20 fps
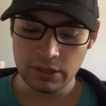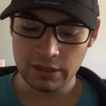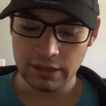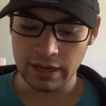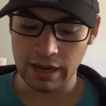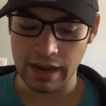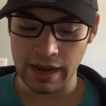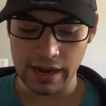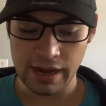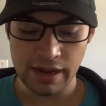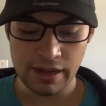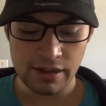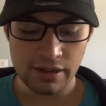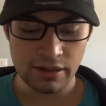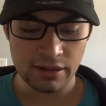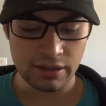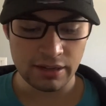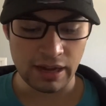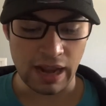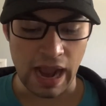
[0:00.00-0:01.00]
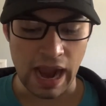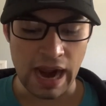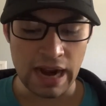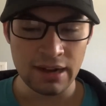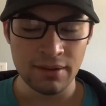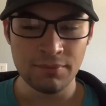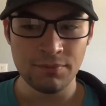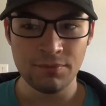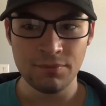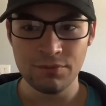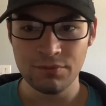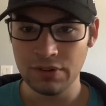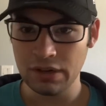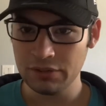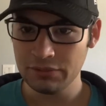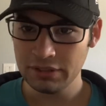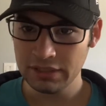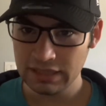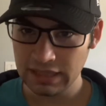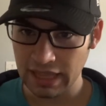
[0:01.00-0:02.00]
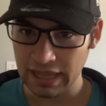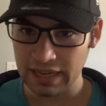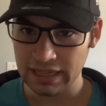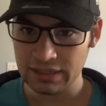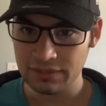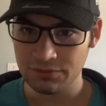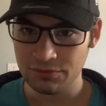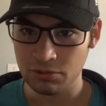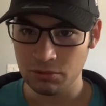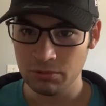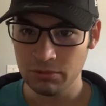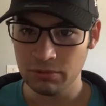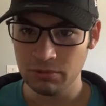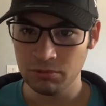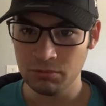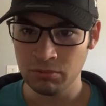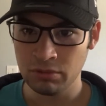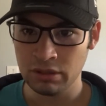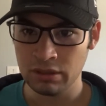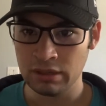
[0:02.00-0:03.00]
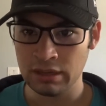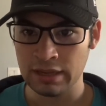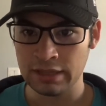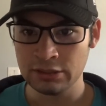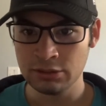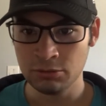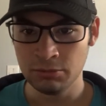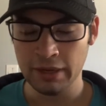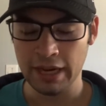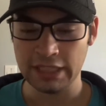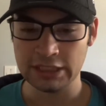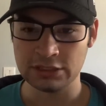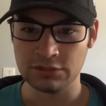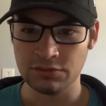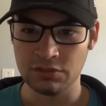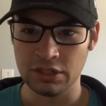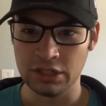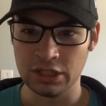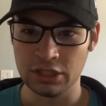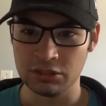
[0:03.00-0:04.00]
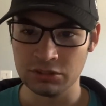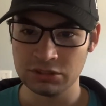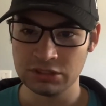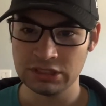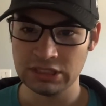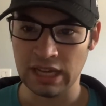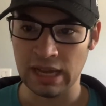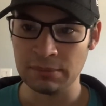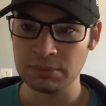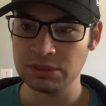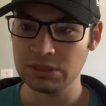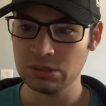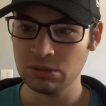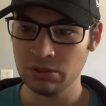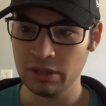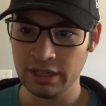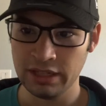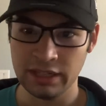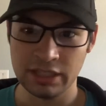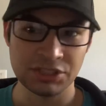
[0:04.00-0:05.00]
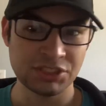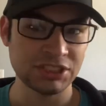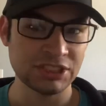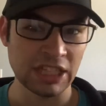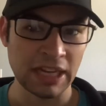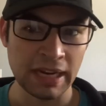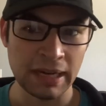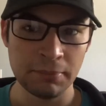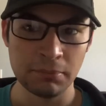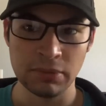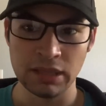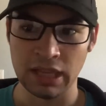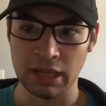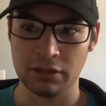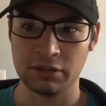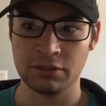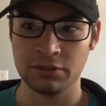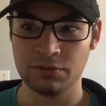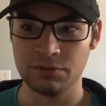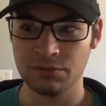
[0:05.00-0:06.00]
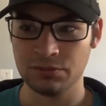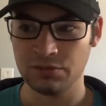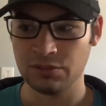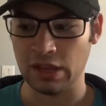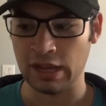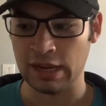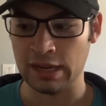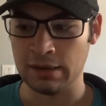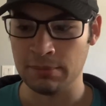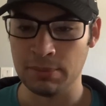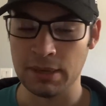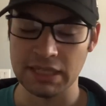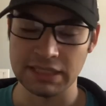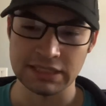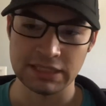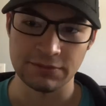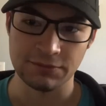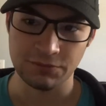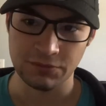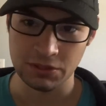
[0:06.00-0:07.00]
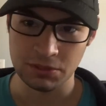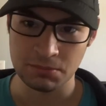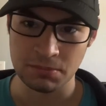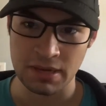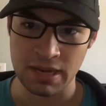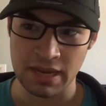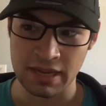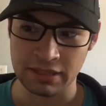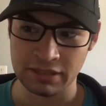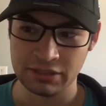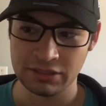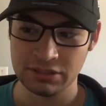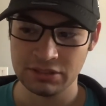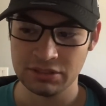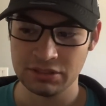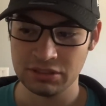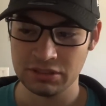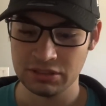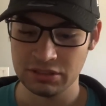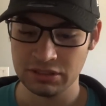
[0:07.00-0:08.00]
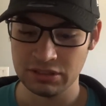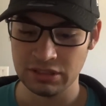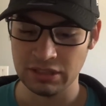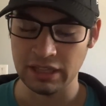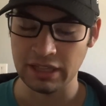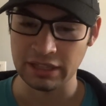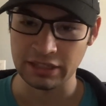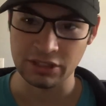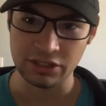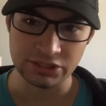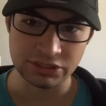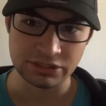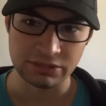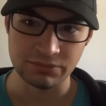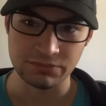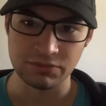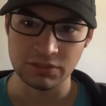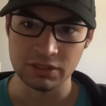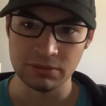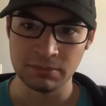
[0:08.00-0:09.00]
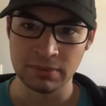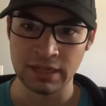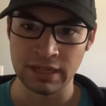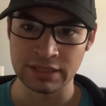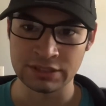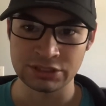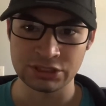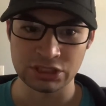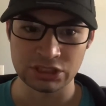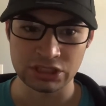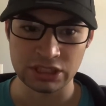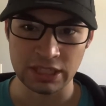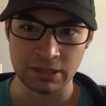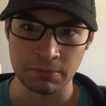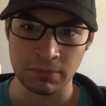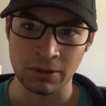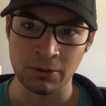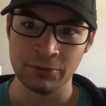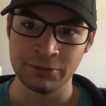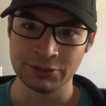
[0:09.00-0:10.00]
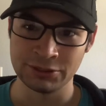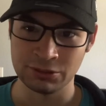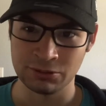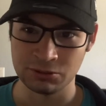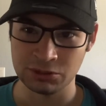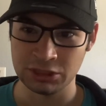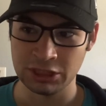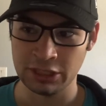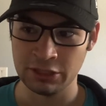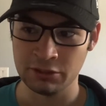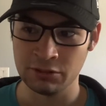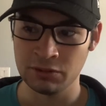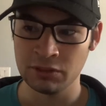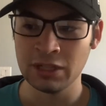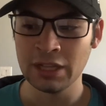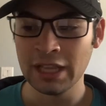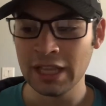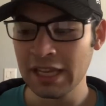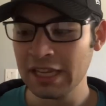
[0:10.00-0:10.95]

And I'm very glad for when I do reaction videos. I'm still getting the same love and positive feedback I got some feedback, just like my original channel.